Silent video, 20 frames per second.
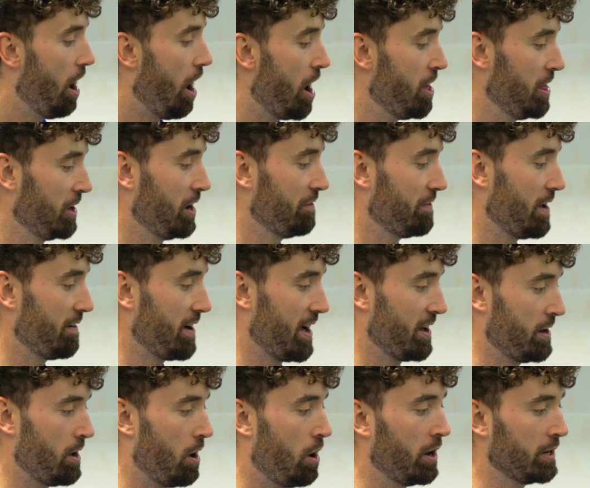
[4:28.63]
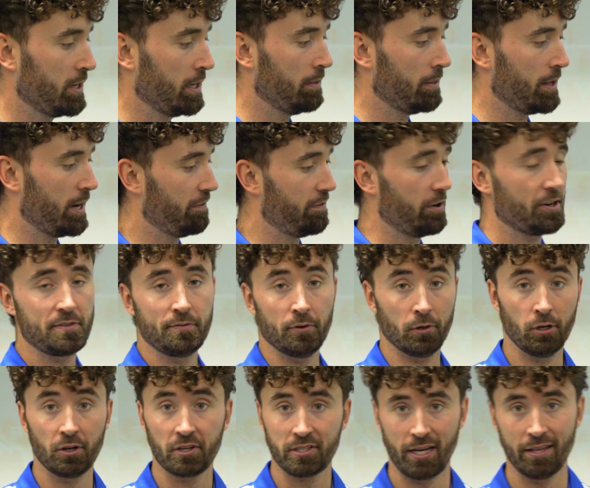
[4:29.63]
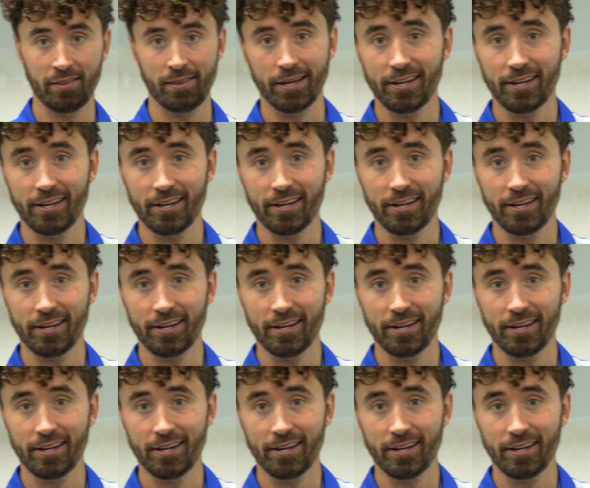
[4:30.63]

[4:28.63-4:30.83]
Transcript: I think I've ever had an iron that first of all looks like